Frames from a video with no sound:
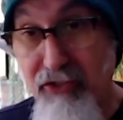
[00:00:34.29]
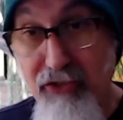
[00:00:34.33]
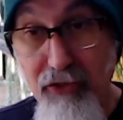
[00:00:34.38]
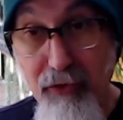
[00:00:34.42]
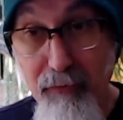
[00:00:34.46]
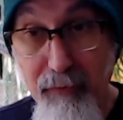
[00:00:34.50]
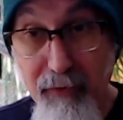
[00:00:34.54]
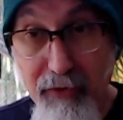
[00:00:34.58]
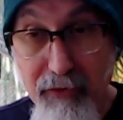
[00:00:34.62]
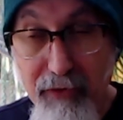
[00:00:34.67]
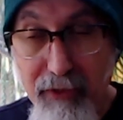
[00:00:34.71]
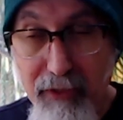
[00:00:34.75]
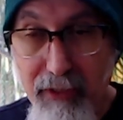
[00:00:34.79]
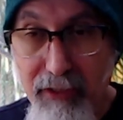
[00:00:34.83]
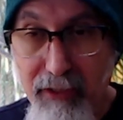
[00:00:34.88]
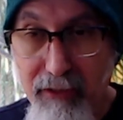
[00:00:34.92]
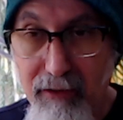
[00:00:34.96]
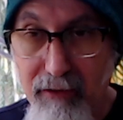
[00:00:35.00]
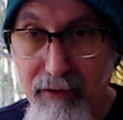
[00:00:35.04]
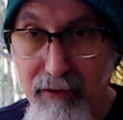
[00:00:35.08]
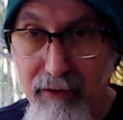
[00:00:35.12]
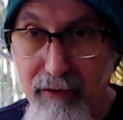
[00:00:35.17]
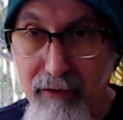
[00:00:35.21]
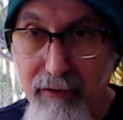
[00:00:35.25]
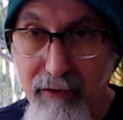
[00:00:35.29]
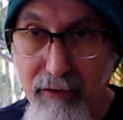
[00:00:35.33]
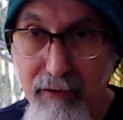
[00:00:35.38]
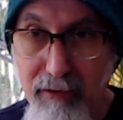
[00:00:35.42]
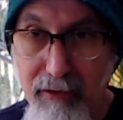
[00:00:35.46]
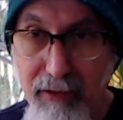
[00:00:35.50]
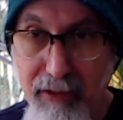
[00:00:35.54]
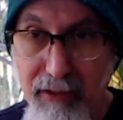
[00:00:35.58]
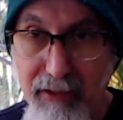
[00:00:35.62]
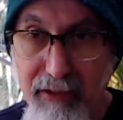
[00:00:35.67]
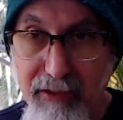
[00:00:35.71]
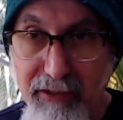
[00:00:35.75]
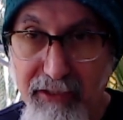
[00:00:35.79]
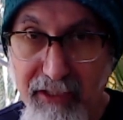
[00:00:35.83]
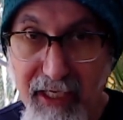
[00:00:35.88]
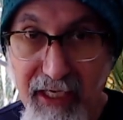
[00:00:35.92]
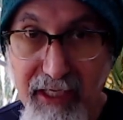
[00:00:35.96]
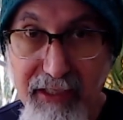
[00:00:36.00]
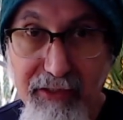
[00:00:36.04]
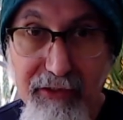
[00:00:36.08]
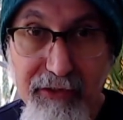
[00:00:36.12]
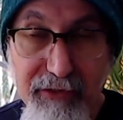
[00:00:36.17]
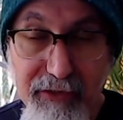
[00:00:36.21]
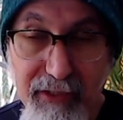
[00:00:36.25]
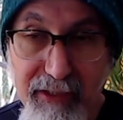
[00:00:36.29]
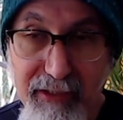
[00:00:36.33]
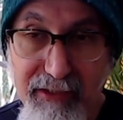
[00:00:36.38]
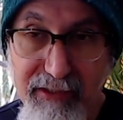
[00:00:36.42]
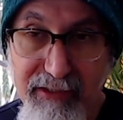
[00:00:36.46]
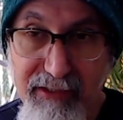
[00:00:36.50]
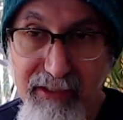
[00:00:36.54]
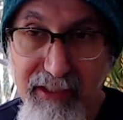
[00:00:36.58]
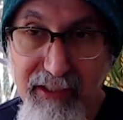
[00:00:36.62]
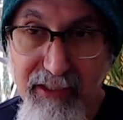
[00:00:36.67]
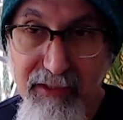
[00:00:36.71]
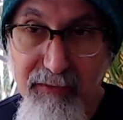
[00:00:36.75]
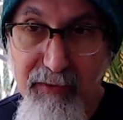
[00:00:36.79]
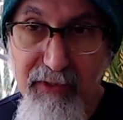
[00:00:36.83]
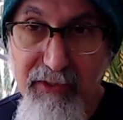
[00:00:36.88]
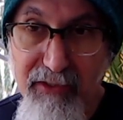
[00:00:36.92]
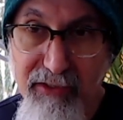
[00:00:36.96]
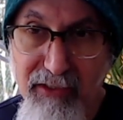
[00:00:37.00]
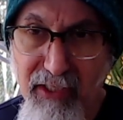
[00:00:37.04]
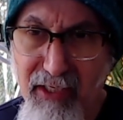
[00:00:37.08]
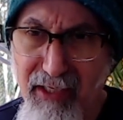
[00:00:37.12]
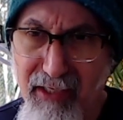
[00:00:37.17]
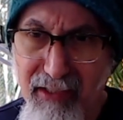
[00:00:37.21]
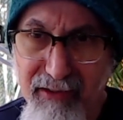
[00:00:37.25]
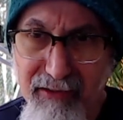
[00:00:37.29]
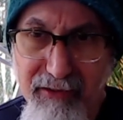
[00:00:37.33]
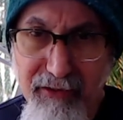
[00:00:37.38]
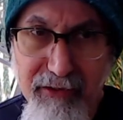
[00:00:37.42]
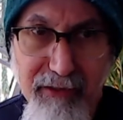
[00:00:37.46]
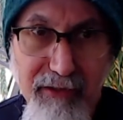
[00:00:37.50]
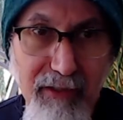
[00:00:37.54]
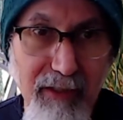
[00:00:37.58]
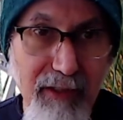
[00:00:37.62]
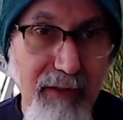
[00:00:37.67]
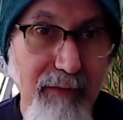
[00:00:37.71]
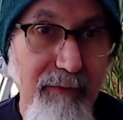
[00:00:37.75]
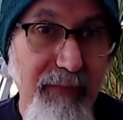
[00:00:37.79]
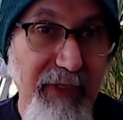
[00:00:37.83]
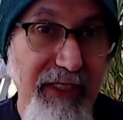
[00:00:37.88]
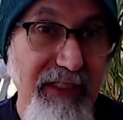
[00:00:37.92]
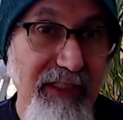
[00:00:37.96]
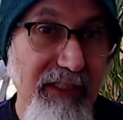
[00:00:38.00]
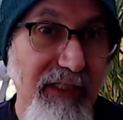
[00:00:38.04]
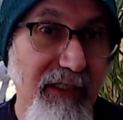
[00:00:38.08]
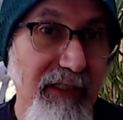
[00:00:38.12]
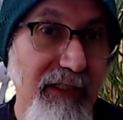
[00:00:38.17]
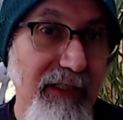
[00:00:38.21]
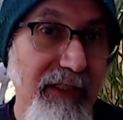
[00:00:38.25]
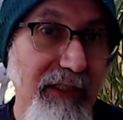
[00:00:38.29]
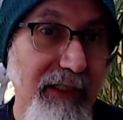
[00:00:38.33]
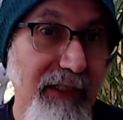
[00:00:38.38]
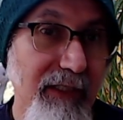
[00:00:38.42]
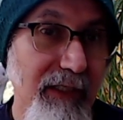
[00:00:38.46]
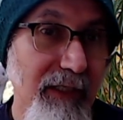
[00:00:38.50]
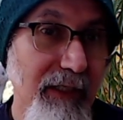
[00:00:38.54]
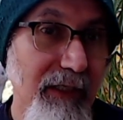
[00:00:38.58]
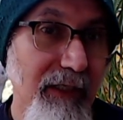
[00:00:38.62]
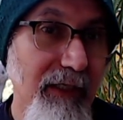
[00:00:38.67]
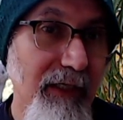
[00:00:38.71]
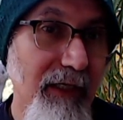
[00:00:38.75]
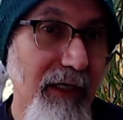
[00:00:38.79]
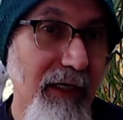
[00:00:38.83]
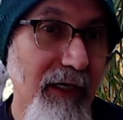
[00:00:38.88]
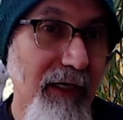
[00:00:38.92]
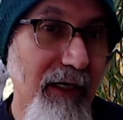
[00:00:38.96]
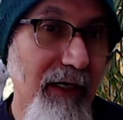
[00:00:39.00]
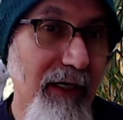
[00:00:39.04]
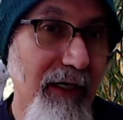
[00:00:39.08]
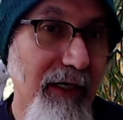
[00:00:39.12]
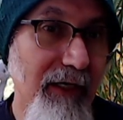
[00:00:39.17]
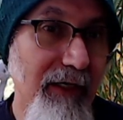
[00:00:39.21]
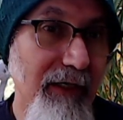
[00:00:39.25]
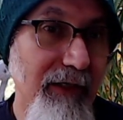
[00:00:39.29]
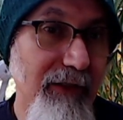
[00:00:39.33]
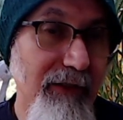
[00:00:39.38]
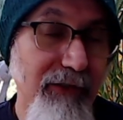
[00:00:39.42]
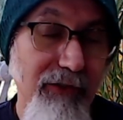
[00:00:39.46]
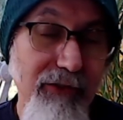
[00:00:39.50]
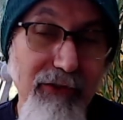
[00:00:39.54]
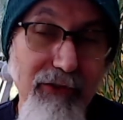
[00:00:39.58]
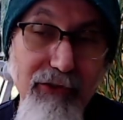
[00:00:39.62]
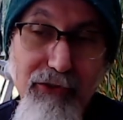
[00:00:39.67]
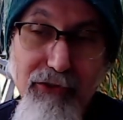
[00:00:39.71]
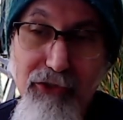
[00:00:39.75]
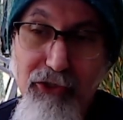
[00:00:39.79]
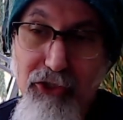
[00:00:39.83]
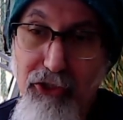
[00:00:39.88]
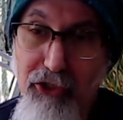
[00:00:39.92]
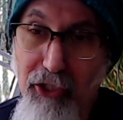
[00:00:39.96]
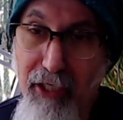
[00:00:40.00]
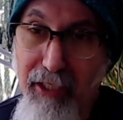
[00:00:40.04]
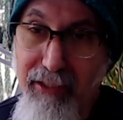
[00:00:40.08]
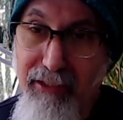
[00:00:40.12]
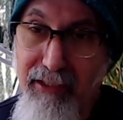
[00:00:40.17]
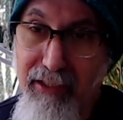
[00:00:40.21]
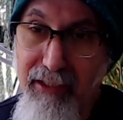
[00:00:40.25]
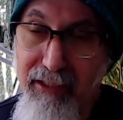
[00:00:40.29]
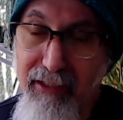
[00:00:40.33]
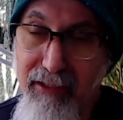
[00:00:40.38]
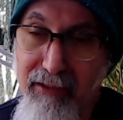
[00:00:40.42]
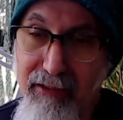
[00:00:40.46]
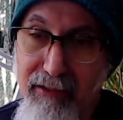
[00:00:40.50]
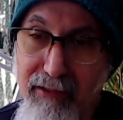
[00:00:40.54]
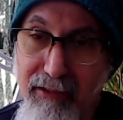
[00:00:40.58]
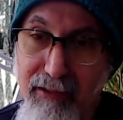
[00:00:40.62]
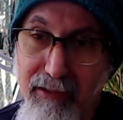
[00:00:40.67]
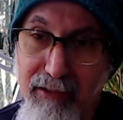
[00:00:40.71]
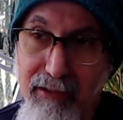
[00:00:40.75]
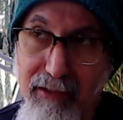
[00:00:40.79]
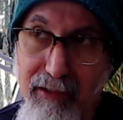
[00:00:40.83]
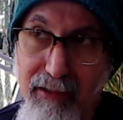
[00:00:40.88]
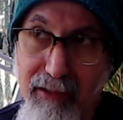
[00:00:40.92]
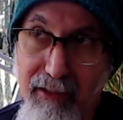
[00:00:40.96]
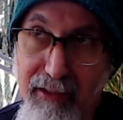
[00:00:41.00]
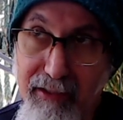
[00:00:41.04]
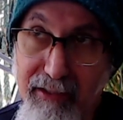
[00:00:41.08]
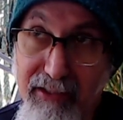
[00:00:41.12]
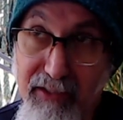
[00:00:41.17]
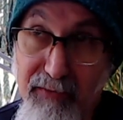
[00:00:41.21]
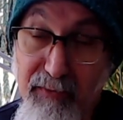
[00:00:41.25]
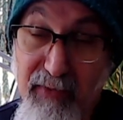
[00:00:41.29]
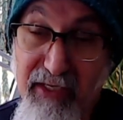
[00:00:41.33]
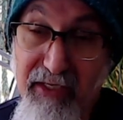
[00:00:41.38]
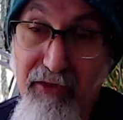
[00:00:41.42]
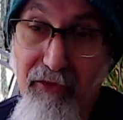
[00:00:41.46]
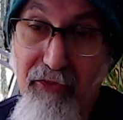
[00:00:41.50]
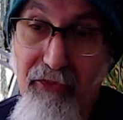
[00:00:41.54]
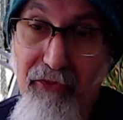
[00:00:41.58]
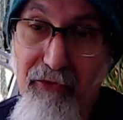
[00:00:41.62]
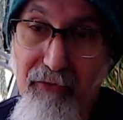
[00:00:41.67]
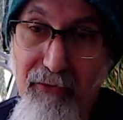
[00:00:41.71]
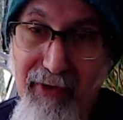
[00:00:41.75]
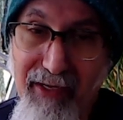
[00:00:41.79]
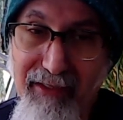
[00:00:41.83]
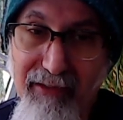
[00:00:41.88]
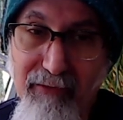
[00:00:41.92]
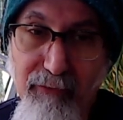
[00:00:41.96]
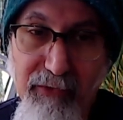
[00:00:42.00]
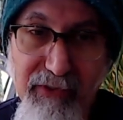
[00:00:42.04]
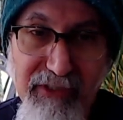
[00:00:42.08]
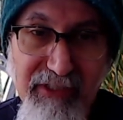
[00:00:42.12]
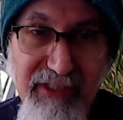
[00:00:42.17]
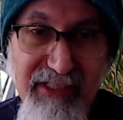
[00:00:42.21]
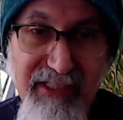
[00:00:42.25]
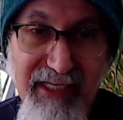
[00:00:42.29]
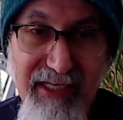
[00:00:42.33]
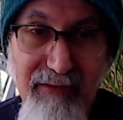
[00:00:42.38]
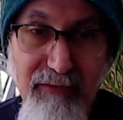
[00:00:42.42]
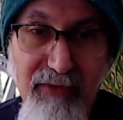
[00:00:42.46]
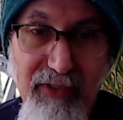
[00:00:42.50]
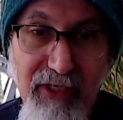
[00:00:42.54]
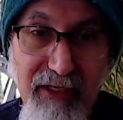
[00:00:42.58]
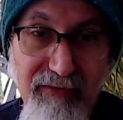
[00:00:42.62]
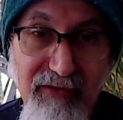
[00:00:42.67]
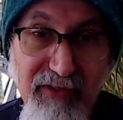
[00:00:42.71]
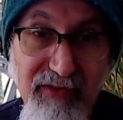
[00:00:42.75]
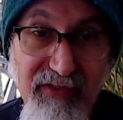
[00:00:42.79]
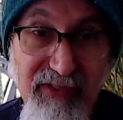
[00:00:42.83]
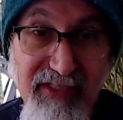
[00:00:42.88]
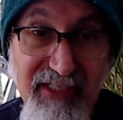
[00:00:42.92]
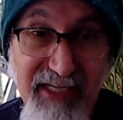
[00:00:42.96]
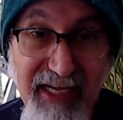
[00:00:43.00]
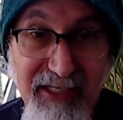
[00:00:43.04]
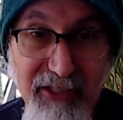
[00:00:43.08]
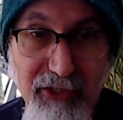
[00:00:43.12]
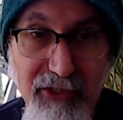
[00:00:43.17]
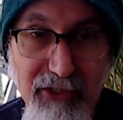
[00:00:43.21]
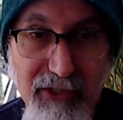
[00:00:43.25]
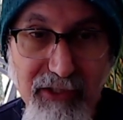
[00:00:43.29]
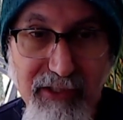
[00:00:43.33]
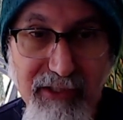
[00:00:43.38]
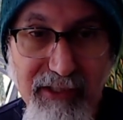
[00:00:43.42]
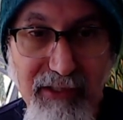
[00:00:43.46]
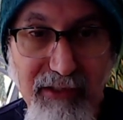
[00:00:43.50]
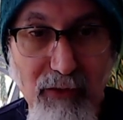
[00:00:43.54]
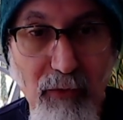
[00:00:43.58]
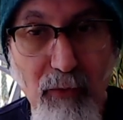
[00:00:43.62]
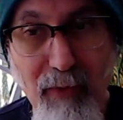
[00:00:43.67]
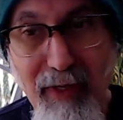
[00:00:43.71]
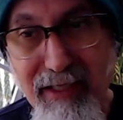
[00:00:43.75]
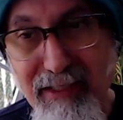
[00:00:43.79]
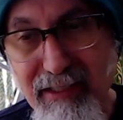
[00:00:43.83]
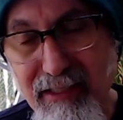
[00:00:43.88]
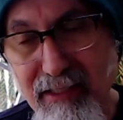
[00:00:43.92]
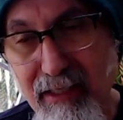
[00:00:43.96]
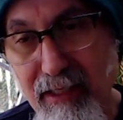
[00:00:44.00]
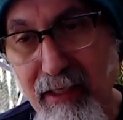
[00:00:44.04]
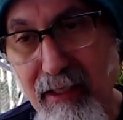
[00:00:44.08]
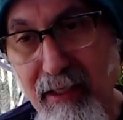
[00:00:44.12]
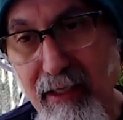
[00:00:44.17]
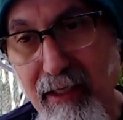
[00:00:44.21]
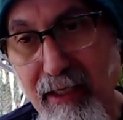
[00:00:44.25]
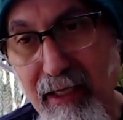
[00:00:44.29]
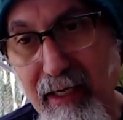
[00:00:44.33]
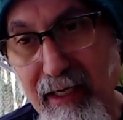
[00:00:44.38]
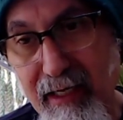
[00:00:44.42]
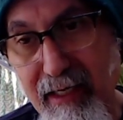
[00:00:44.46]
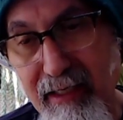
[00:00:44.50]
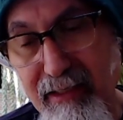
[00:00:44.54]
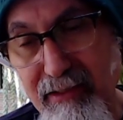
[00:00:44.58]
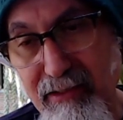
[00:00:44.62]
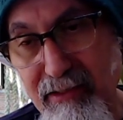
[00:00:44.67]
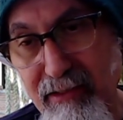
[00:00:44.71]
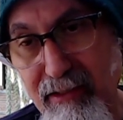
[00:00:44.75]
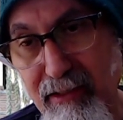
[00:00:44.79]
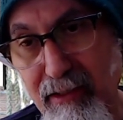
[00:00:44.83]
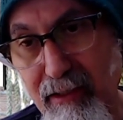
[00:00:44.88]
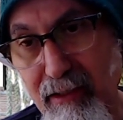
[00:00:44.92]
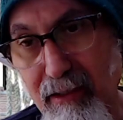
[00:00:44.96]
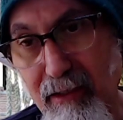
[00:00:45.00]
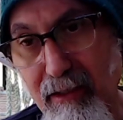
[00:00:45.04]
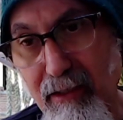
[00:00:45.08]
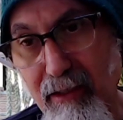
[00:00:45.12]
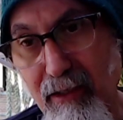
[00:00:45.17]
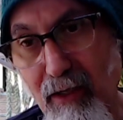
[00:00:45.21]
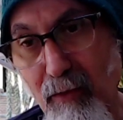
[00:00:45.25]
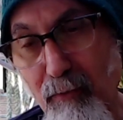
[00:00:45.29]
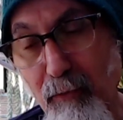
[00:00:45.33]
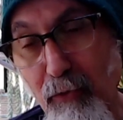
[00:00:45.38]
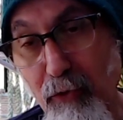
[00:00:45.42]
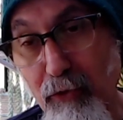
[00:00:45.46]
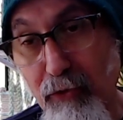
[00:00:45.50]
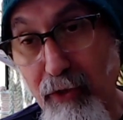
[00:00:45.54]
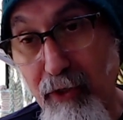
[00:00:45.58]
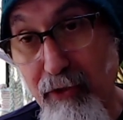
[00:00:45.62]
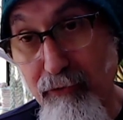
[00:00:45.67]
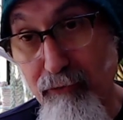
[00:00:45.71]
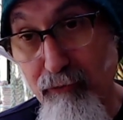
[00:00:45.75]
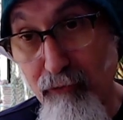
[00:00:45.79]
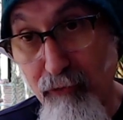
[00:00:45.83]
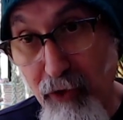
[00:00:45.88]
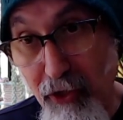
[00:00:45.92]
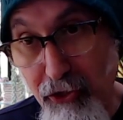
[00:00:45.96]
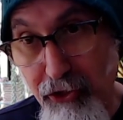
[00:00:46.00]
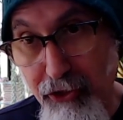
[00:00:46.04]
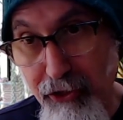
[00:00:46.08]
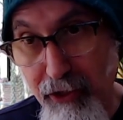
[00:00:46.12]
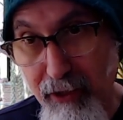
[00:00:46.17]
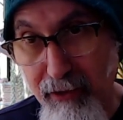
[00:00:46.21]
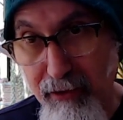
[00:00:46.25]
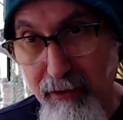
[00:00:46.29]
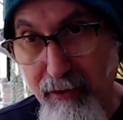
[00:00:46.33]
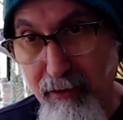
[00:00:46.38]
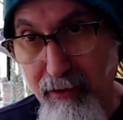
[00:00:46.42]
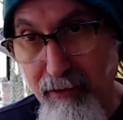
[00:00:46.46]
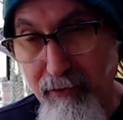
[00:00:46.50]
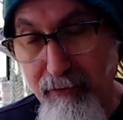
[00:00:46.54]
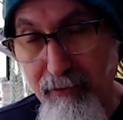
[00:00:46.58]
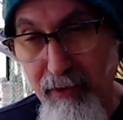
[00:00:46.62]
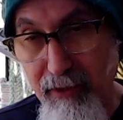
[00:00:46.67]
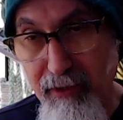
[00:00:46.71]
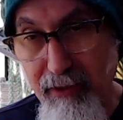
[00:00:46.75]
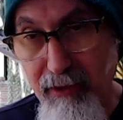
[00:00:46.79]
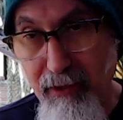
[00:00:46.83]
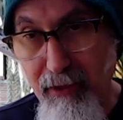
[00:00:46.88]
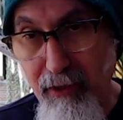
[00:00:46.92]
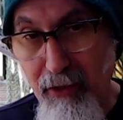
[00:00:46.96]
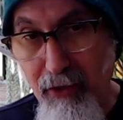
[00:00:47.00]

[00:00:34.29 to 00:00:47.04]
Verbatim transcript: community in Canada, United States, because they're basically uh, China uh, is being threatened with the same types of sanctions that the West has uh, put on Russia, right?